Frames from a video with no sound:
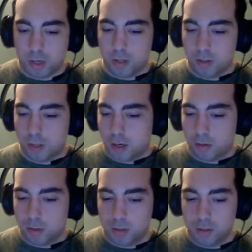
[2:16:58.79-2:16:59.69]
yeah.
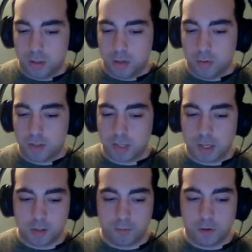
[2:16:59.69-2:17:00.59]
You were sent
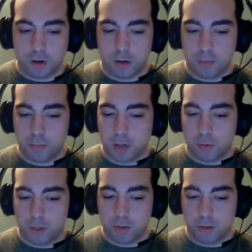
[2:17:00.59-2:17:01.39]
from Melwyn